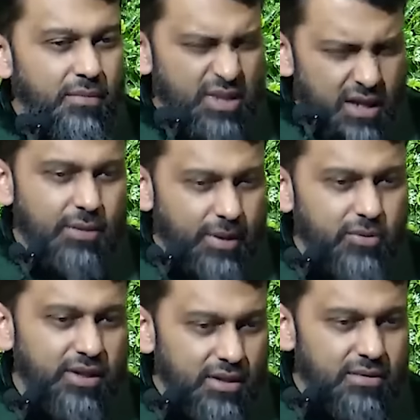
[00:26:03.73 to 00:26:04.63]
Think
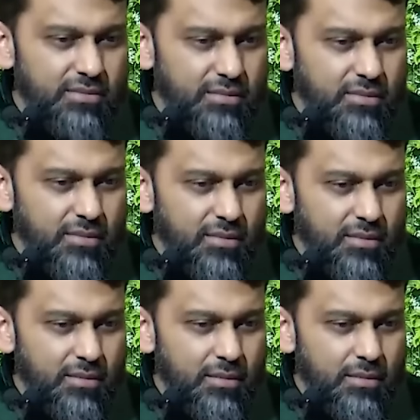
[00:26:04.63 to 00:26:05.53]
about that.
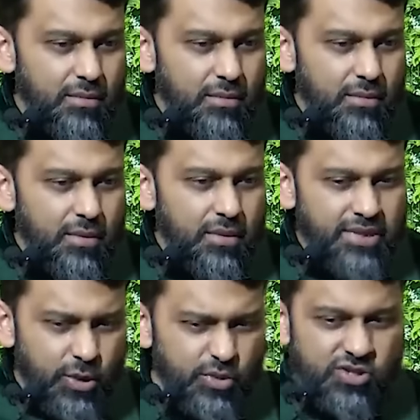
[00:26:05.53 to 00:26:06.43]

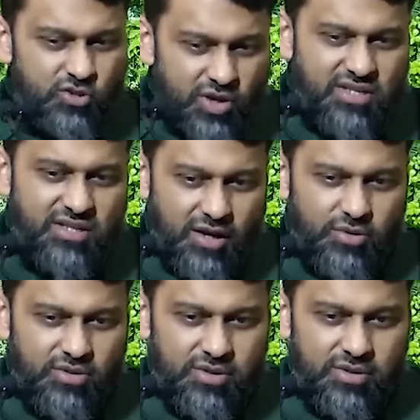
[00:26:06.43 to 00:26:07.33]
They were stressed
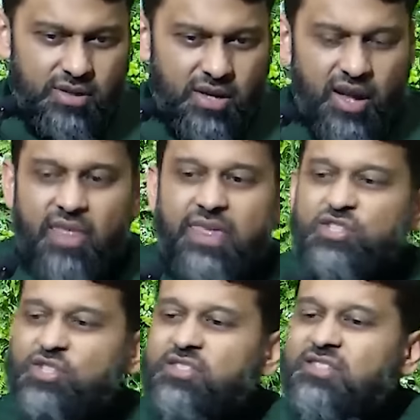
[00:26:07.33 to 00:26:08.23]
out. They
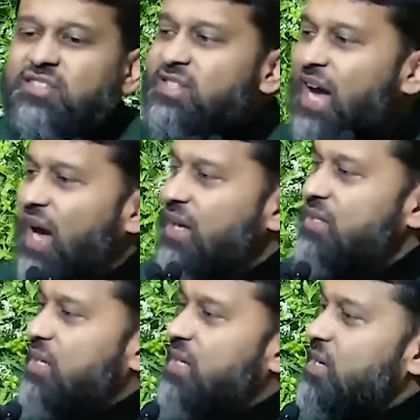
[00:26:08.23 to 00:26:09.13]
just
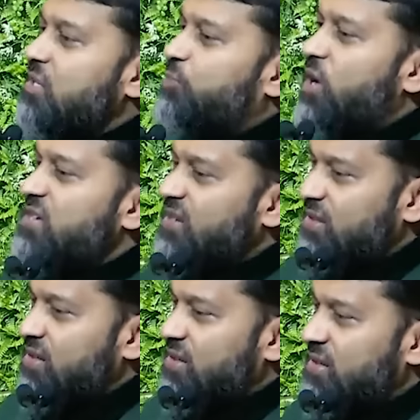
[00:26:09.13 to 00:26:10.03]
stand in his
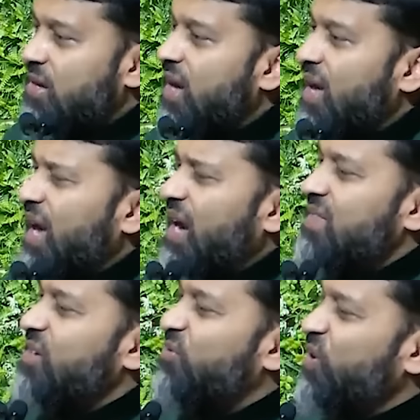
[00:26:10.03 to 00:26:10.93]
presence and
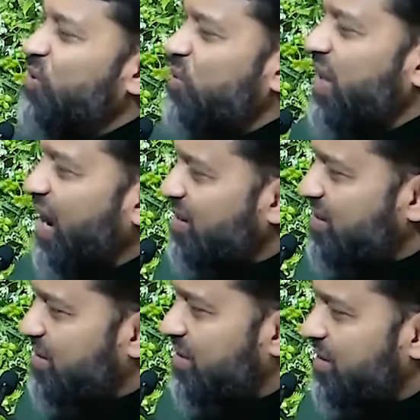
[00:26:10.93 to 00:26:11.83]
they feel
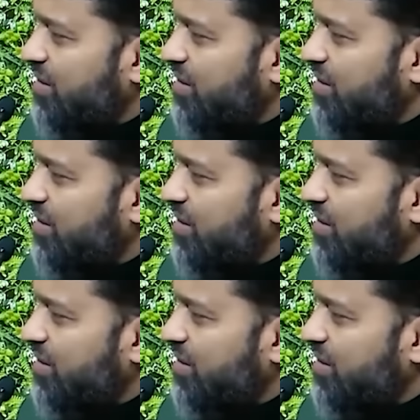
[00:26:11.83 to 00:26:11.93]
relaxed